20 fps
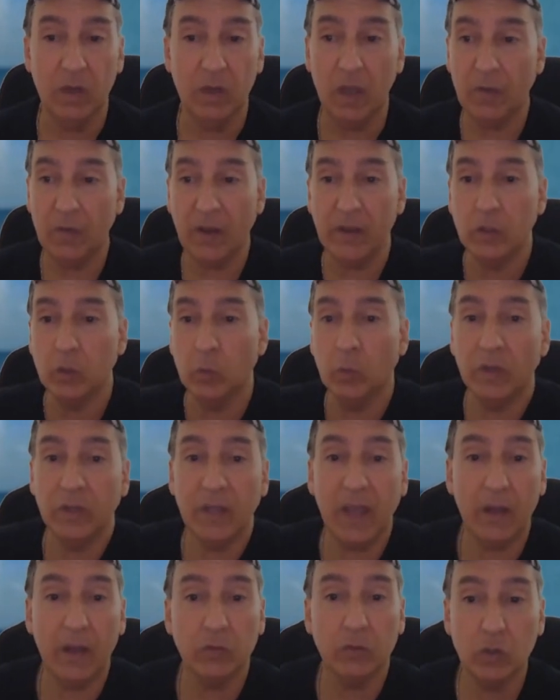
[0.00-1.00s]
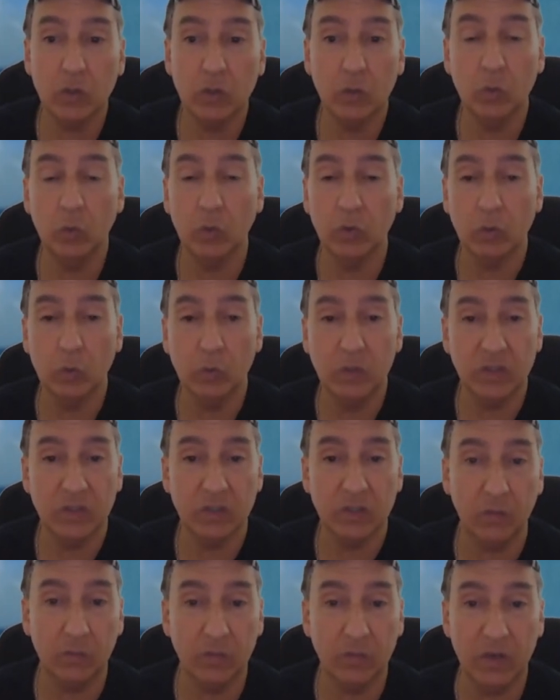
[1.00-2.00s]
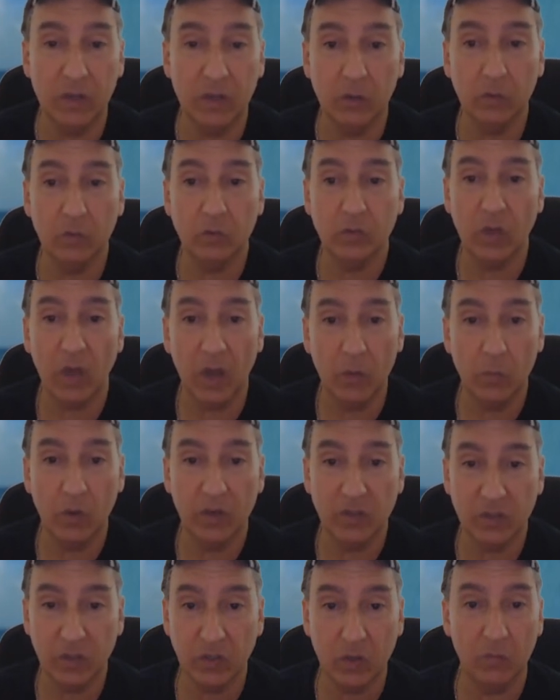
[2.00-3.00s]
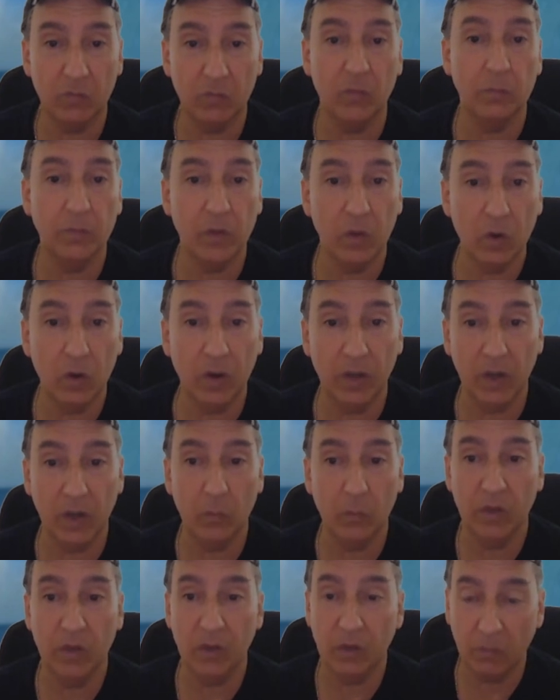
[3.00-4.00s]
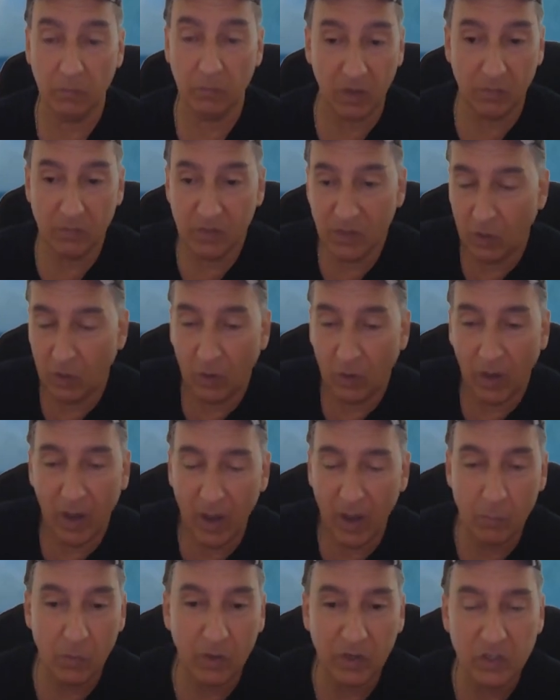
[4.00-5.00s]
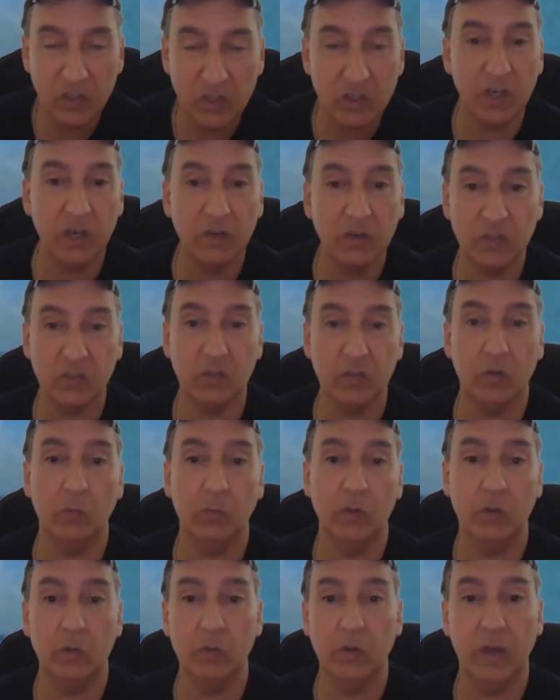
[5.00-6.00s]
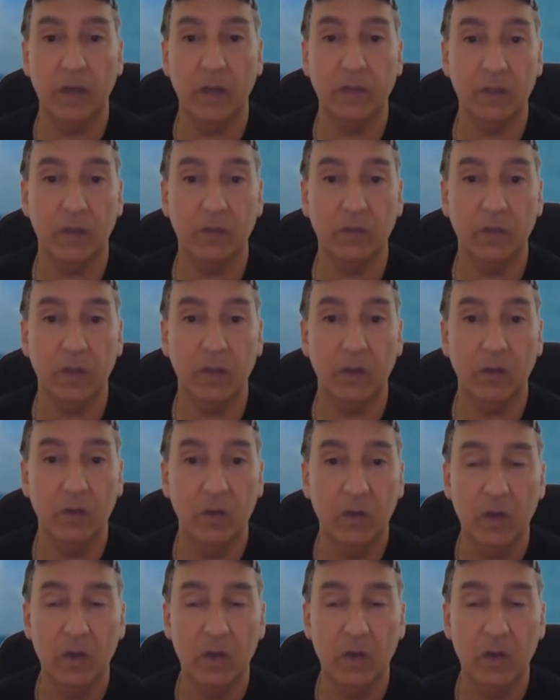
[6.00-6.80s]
If I do a how-to or do-it-yourself videos, I want it to come from the heart. I want to share stuff with you guys out there.